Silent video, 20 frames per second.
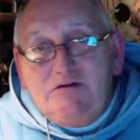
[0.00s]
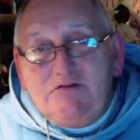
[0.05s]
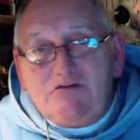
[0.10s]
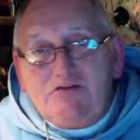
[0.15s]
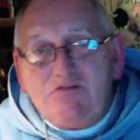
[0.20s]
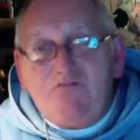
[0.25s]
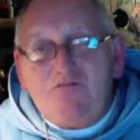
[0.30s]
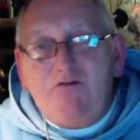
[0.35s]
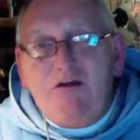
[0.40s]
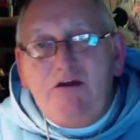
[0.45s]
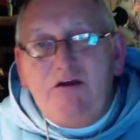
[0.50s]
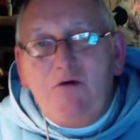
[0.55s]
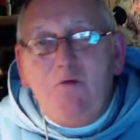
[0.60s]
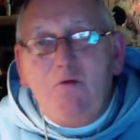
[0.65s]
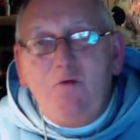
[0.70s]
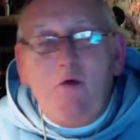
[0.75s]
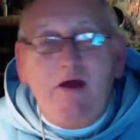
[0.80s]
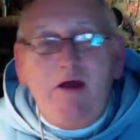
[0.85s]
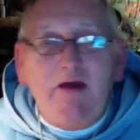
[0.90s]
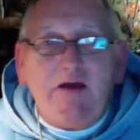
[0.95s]
to
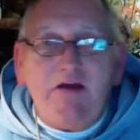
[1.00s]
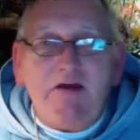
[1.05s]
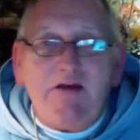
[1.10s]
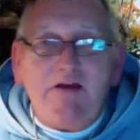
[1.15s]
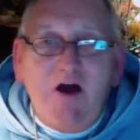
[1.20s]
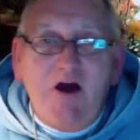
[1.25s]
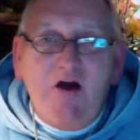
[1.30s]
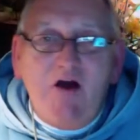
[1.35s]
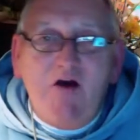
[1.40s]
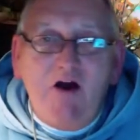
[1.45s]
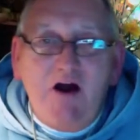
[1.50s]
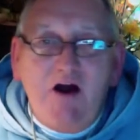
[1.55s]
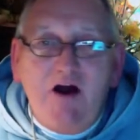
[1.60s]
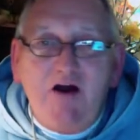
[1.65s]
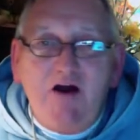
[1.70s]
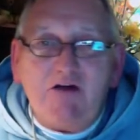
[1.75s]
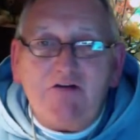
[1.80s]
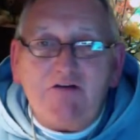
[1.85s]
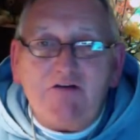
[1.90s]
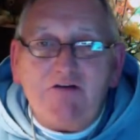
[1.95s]
reawaken our
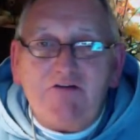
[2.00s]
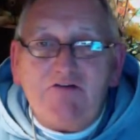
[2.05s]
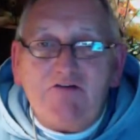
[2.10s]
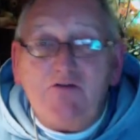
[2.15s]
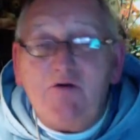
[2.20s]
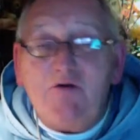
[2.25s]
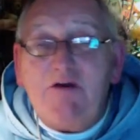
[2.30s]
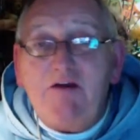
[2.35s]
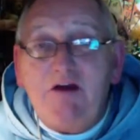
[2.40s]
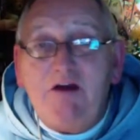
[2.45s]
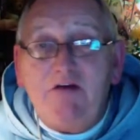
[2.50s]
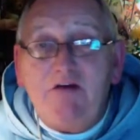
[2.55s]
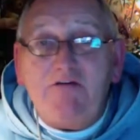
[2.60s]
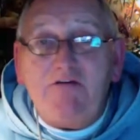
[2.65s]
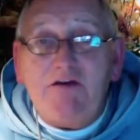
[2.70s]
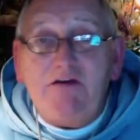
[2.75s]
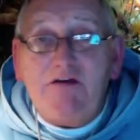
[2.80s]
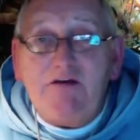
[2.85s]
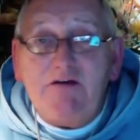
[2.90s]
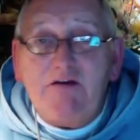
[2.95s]
heart to a
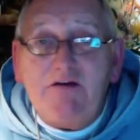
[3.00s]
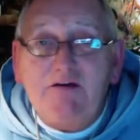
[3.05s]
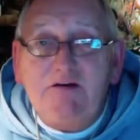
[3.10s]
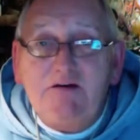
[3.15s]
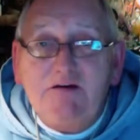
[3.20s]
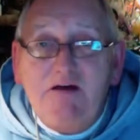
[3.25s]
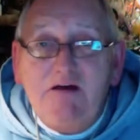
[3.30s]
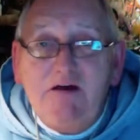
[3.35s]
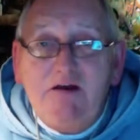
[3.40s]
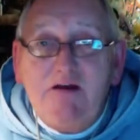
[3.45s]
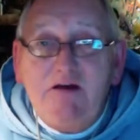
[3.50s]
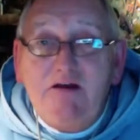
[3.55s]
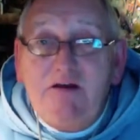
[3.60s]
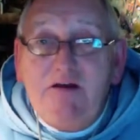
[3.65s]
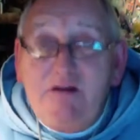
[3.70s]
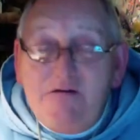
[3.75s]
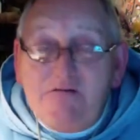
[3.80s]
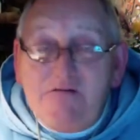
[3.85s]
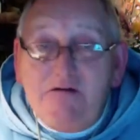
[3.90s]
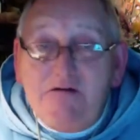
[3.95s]
loving,
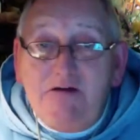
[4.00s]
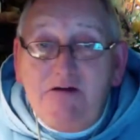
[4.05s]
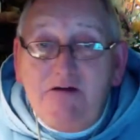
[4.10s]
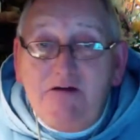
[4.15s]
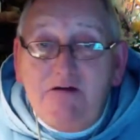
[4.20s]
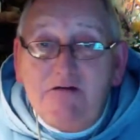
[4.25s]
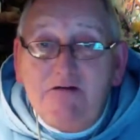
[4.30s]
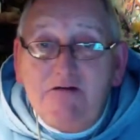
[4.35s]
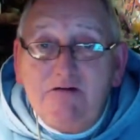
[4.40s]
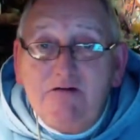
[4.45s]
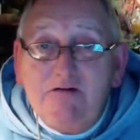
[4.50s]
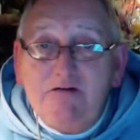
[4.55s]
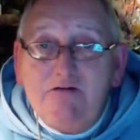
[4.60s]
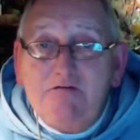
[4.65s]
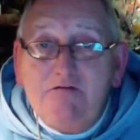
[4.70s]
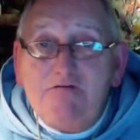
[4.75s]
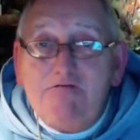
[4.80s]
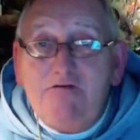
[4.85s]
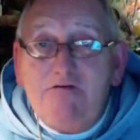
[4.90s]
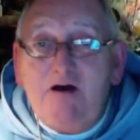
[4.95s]
living,
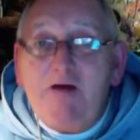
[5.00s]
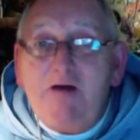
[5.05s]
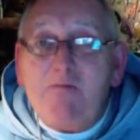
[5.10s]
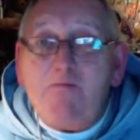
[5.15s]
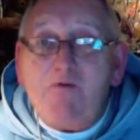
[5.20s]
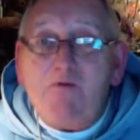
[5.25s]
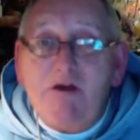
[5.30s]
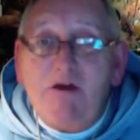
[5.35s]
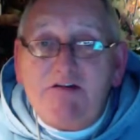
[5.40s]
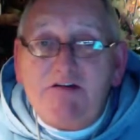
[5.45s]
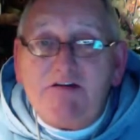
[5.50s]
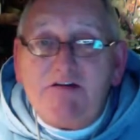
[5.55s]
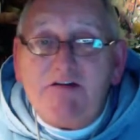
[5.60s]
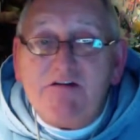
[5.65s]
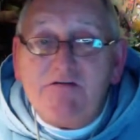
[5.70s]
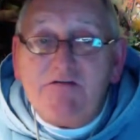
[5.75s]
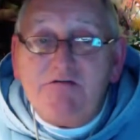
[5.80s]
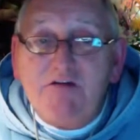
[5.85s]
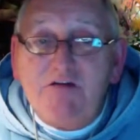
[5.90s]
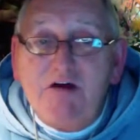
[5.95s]
vibrating
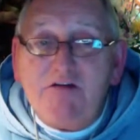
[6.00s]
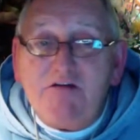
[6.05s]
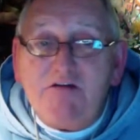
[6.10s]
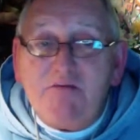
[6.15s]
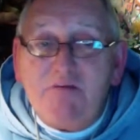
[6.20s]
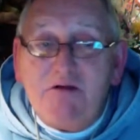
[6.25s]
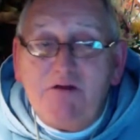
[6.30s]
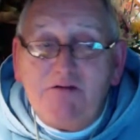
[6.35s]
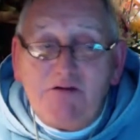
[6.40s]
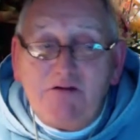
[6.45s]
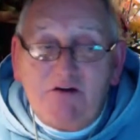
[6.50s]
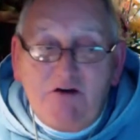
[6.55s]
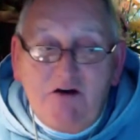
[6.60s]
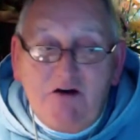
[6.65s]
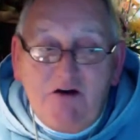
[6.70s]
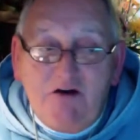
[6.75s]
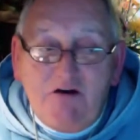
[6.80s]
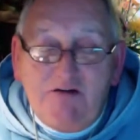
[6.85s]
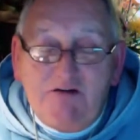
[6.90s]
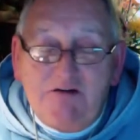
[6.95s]
Father, Mother,
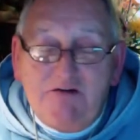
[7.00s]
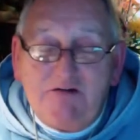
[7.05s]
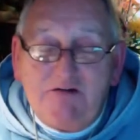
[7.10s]
God.